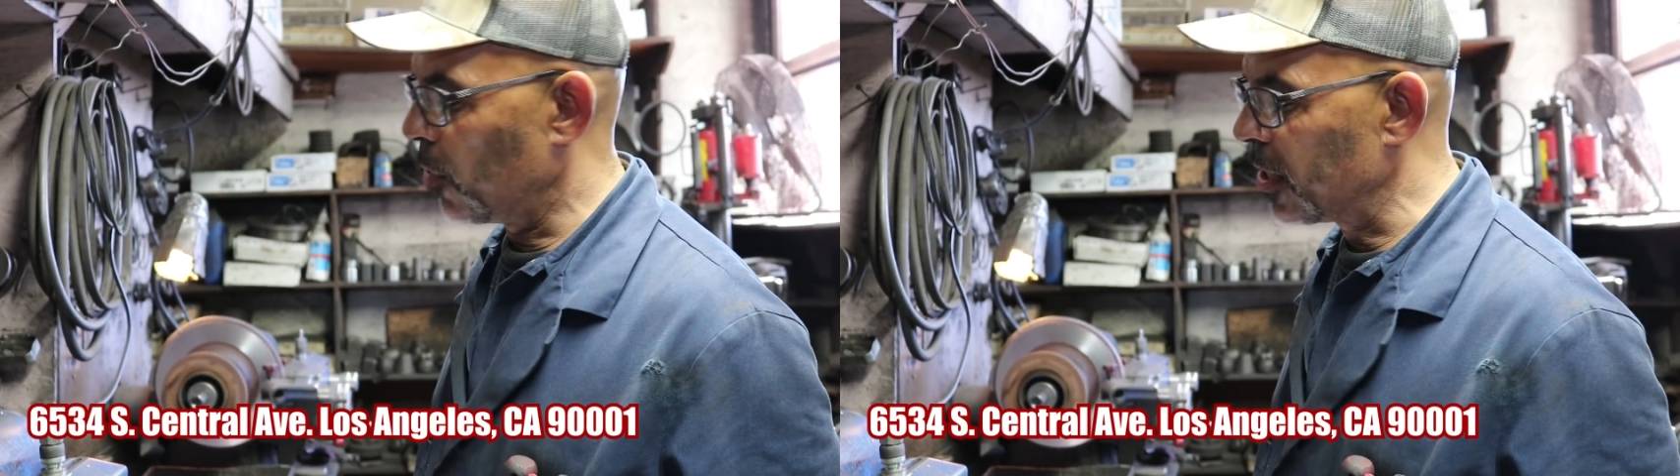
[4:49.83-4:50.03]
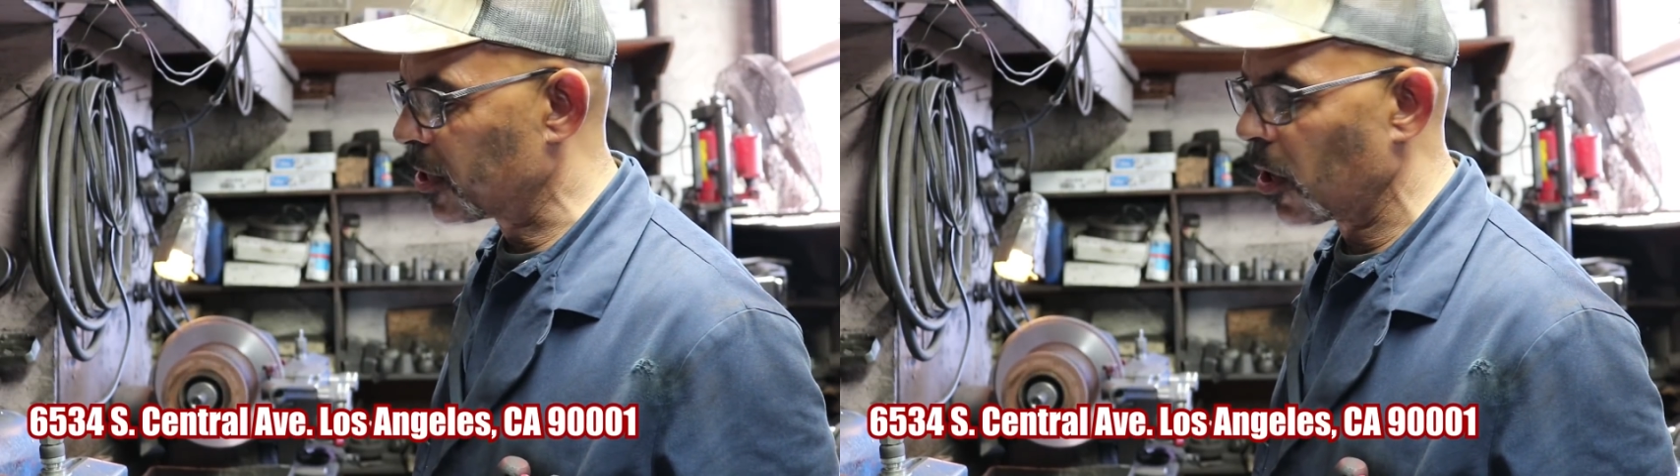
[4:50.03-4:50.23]

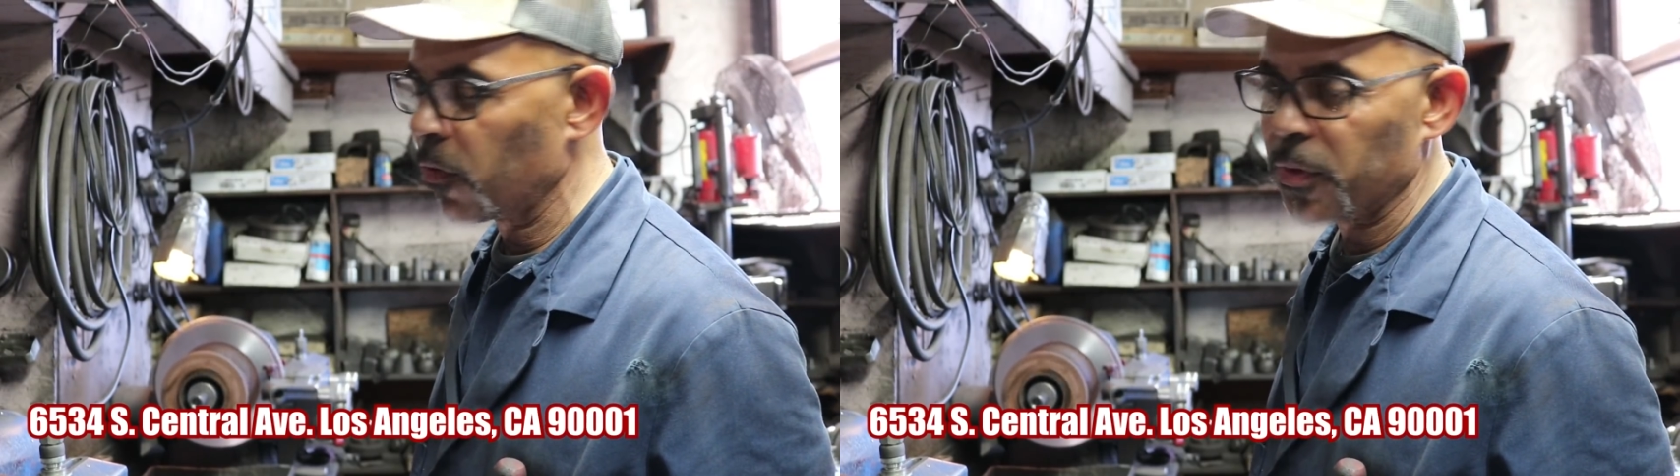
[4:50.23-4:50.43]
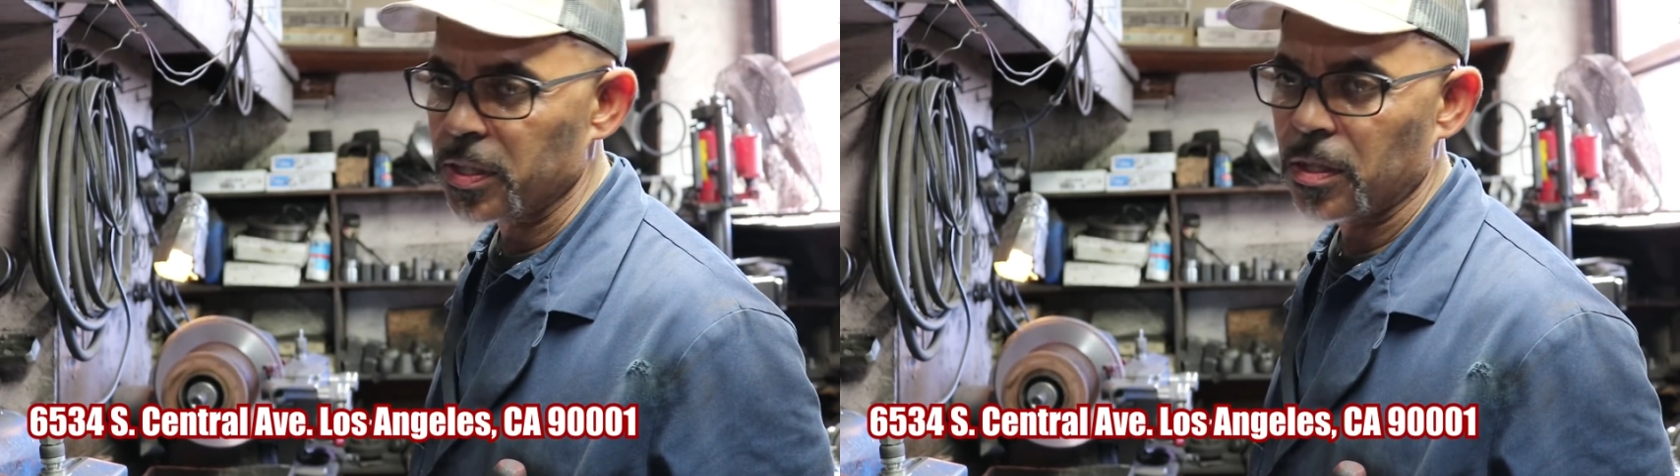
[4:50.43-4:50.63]

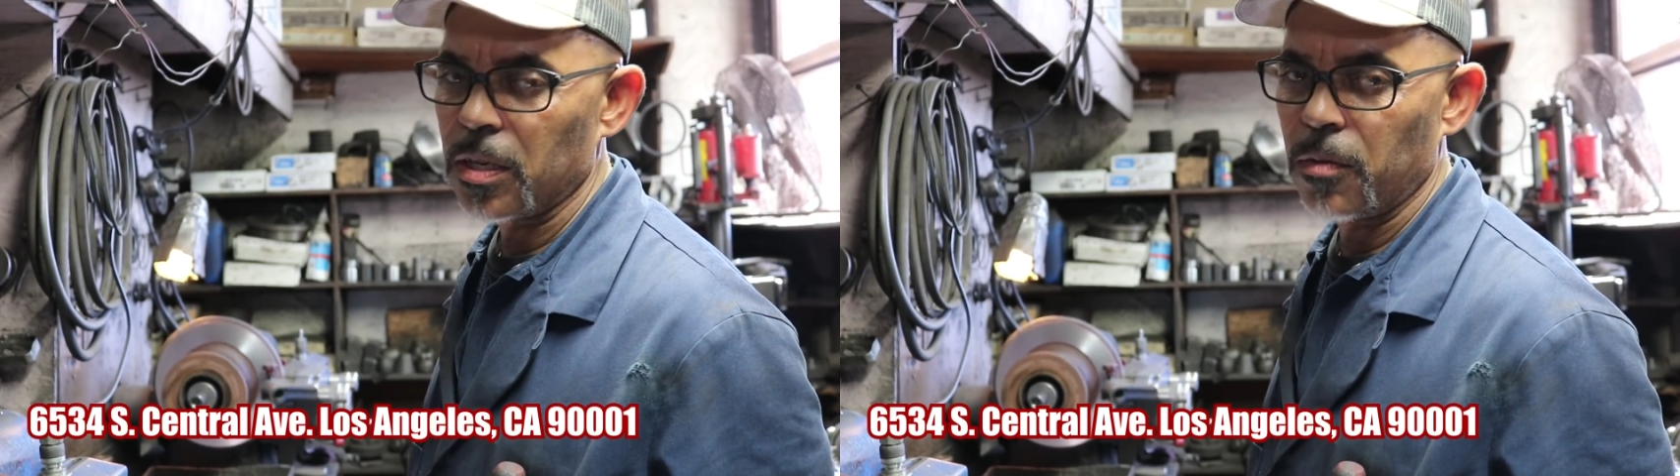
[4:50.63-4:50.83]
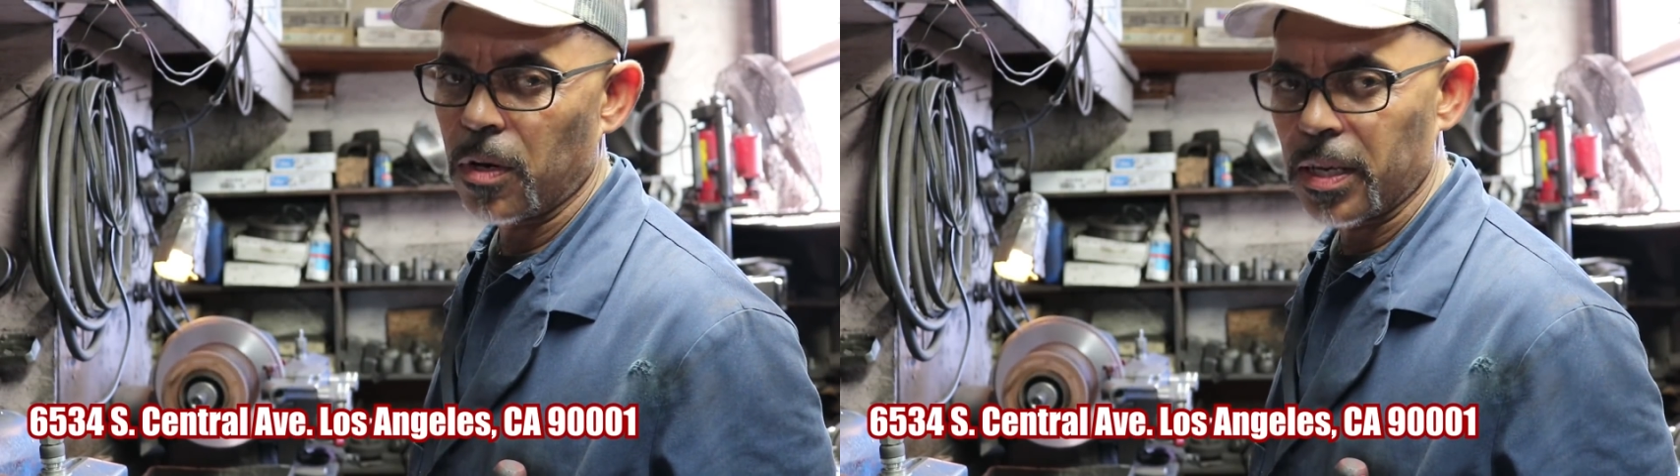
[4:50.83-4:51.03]
resurfaced
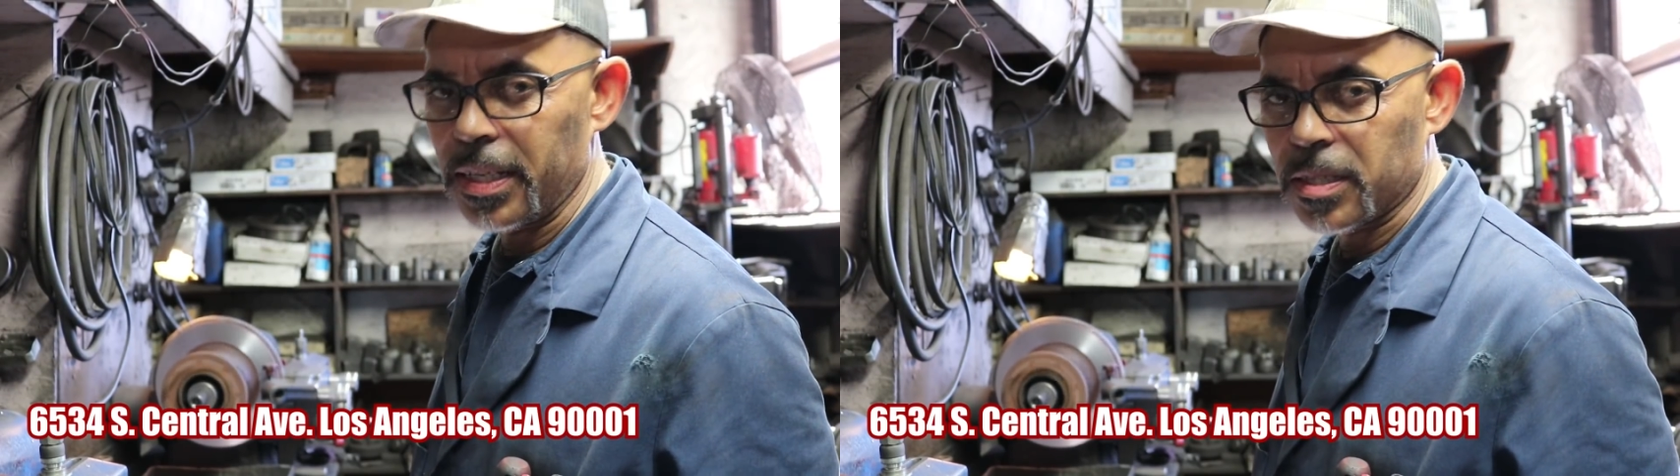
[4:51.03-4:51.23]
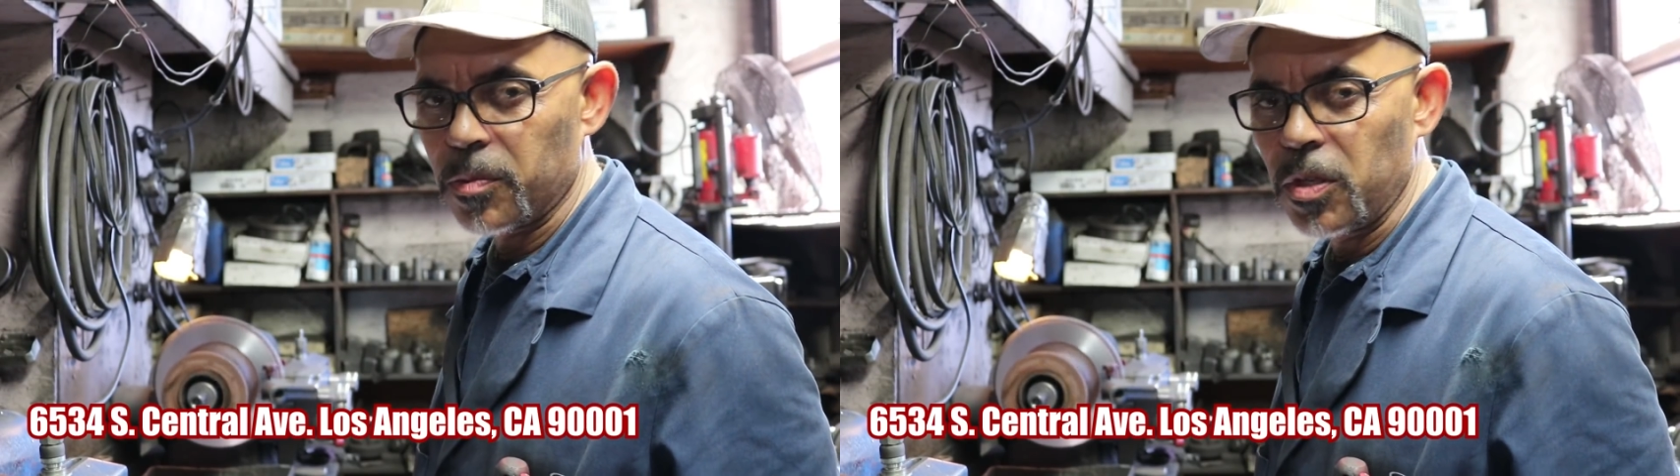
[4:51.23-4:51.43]
or you want to
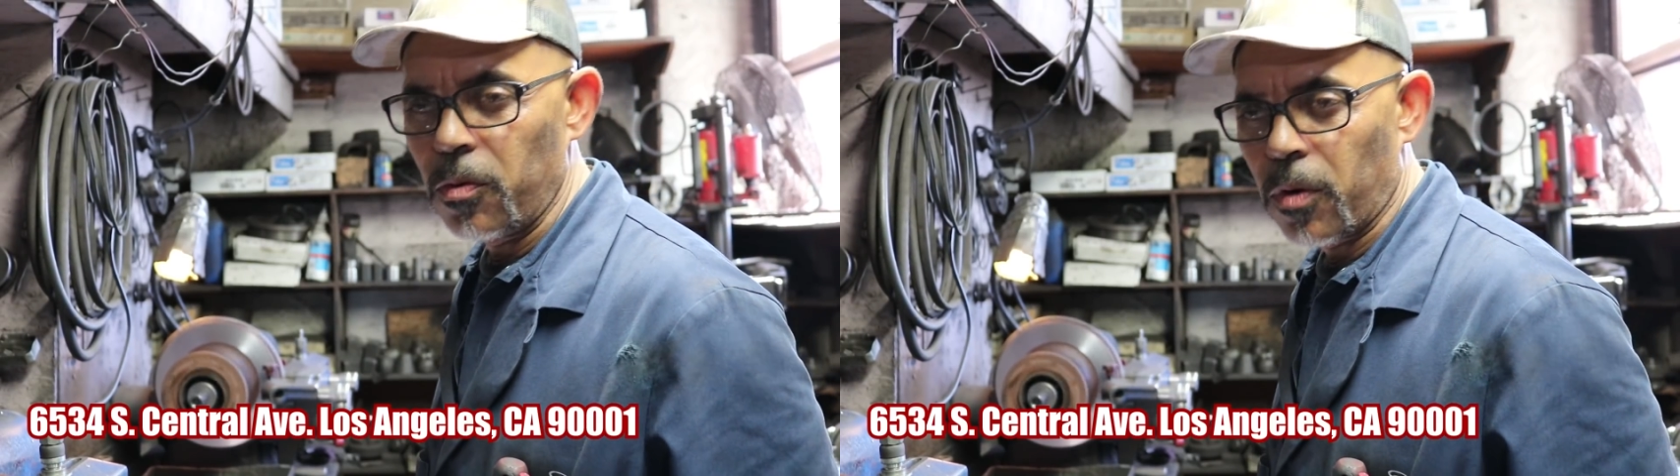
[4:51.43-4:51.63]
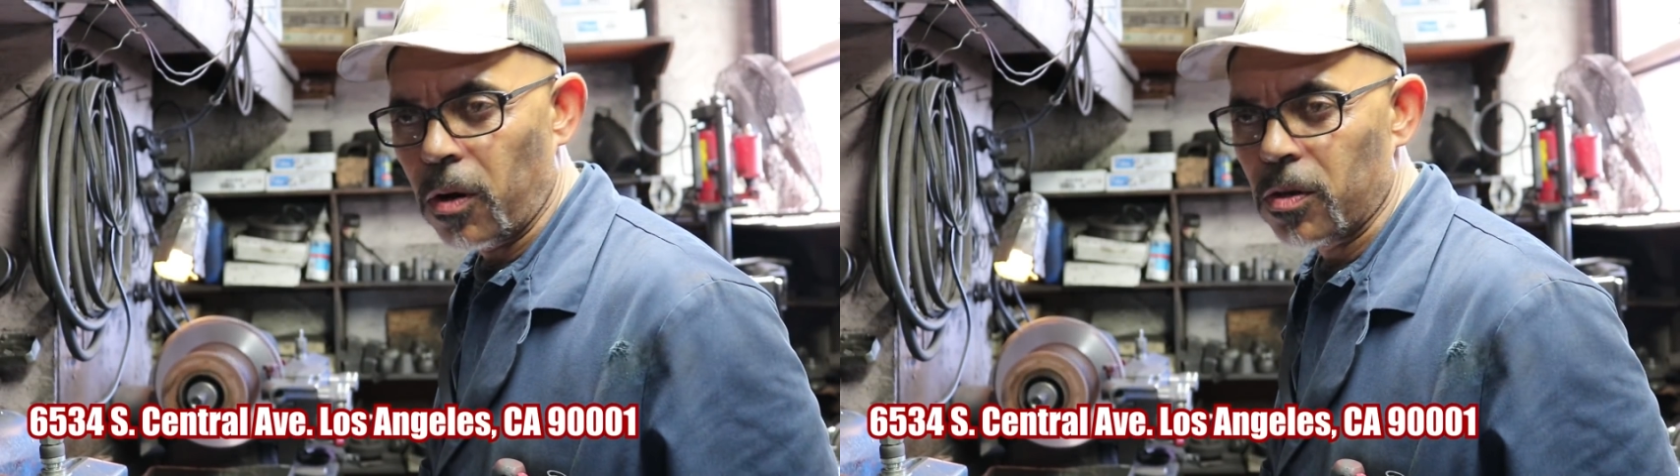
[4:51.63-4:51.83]
get some
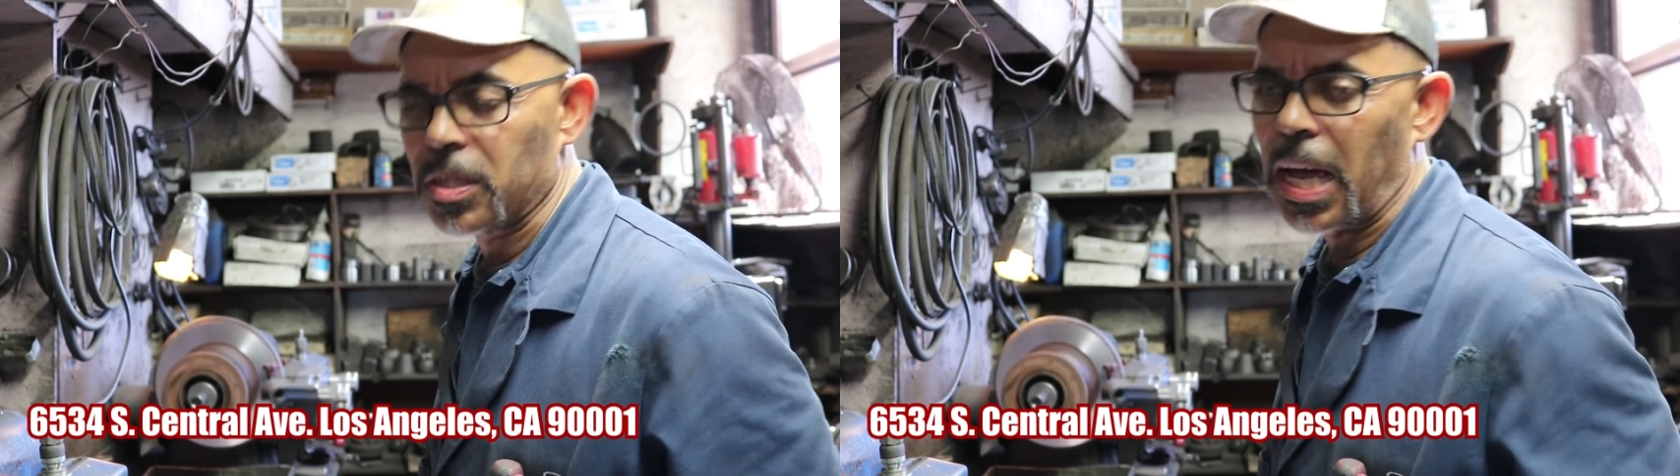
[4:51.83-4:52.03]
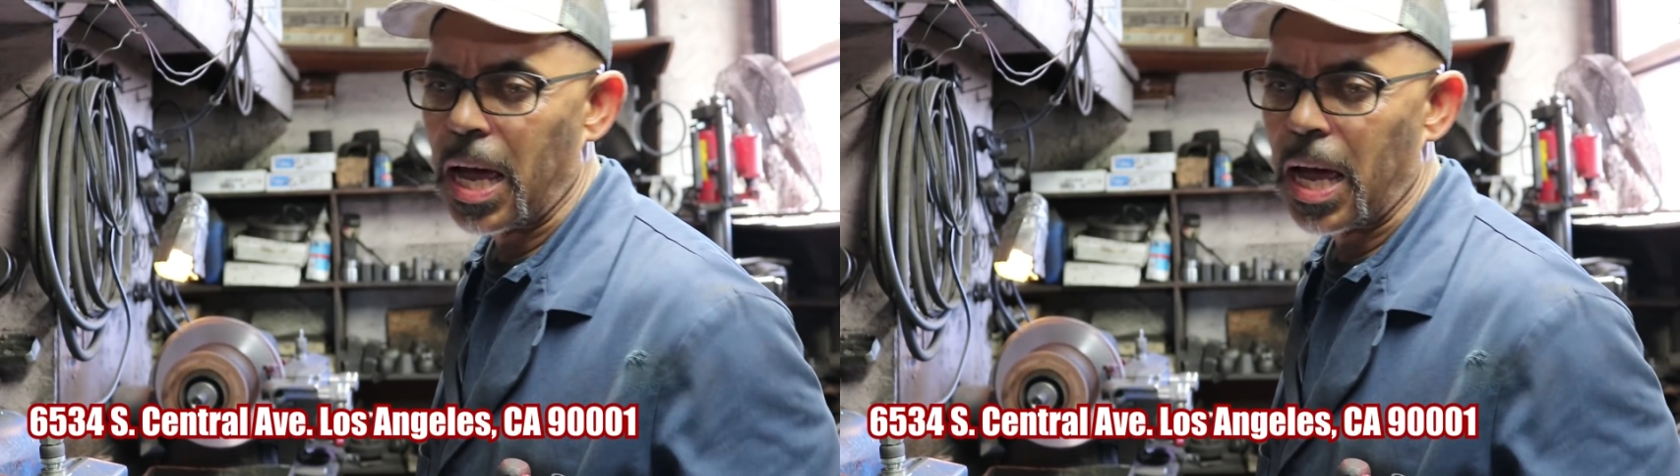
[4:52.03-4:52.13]
new rotors,